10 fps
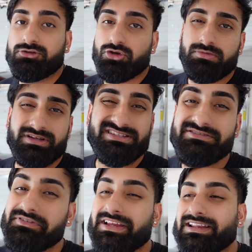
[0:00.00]
turbo doesn't
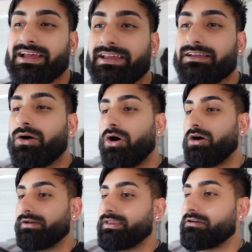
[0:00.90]
really like
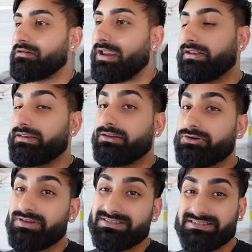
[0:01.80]
hot air and it
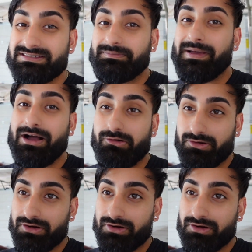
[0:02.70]
decreases the power